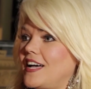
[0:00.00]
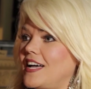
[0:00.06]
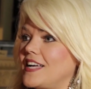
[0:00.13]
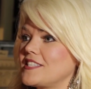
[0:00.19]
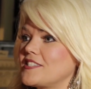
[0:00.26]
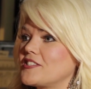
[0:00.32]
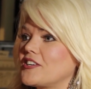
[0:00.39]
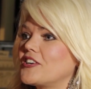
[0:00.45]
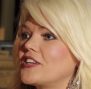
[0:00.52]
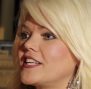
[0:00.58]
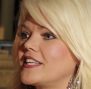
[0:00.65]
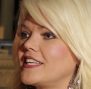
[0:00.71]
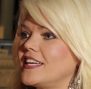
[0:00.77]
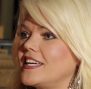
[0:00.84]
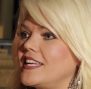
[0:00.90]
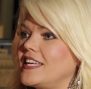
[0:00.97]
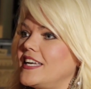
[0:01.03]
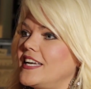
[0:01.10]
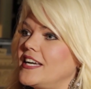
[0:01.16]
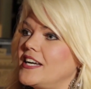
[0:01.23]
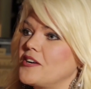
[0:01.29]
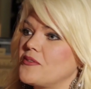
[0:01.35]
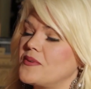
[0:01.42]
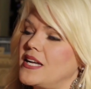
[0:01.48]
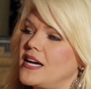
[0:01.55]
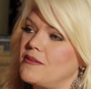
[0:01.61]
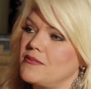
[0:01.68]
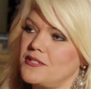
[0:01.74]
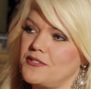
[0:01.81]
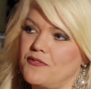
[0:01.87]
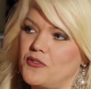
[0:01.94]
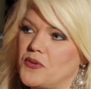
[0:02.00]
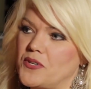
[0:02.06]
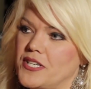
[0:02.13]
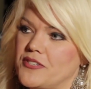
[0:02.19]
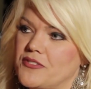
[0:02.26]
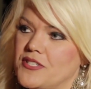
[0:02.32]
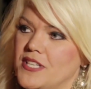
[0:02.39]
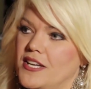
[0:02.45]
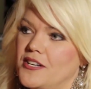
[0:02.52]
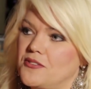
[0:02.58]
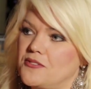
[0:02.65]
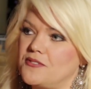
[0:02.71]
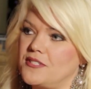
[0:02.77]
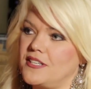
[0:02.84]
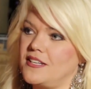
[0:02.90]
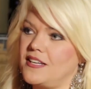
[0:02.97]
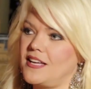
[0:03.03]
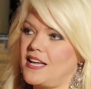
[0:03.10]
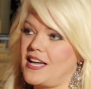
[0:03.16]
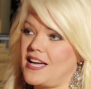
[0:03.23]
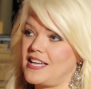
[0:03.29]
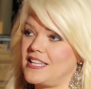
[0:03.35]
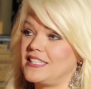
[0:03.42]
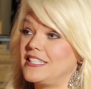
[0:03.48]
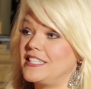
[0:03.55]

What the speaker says: I started cutting hair when I was 4 years old. I